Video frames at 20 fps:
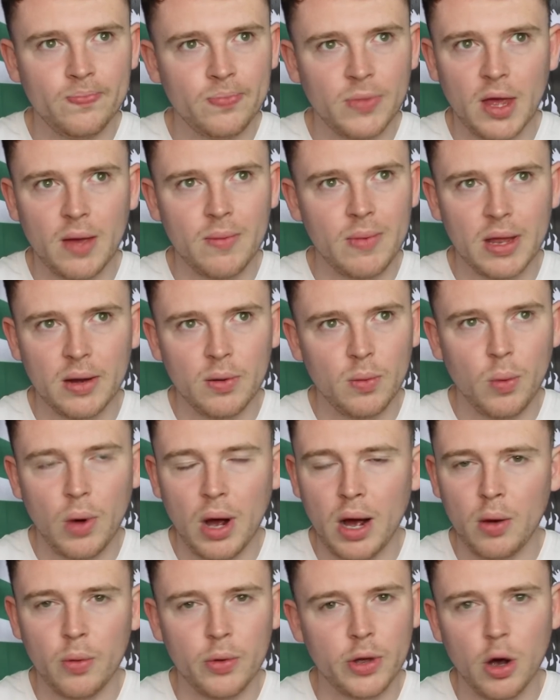I mean,
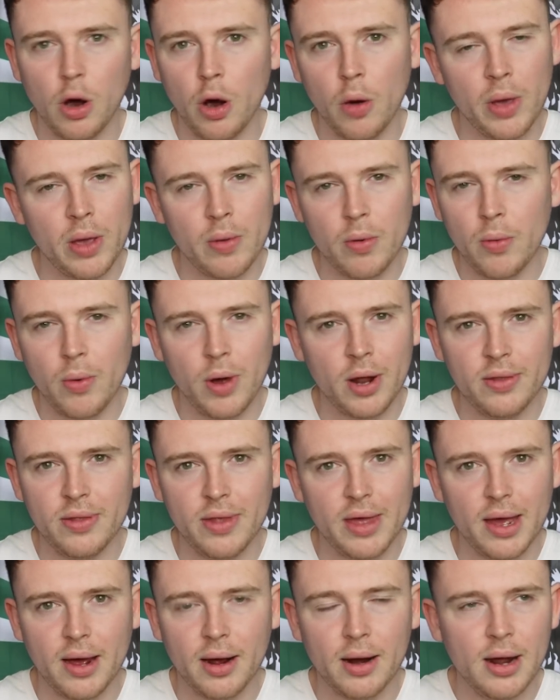wow, we got away with one
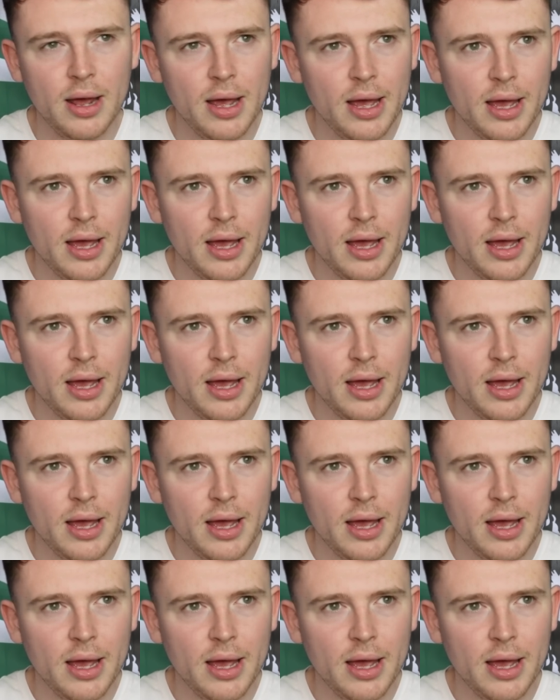there.